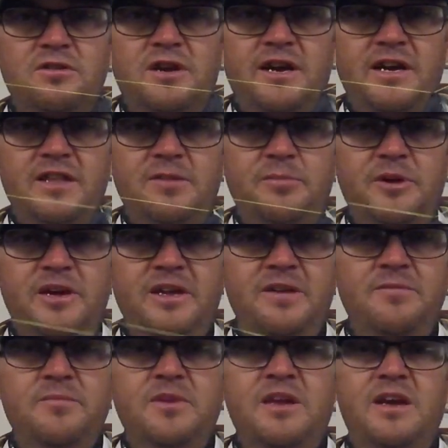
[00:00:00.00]
the eye of the bait,
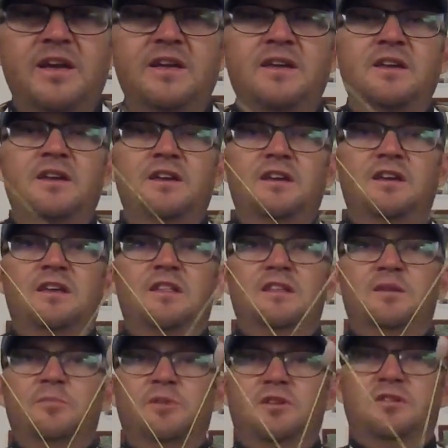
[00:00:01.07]
okay? And then
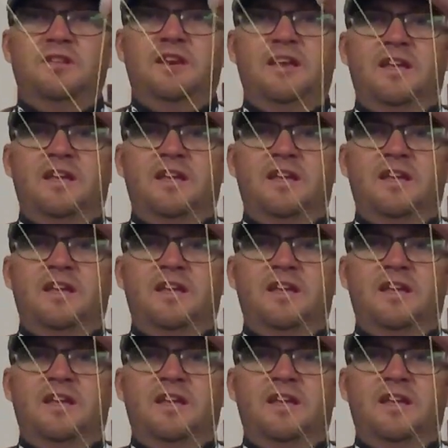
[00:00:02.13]
I'm going to let it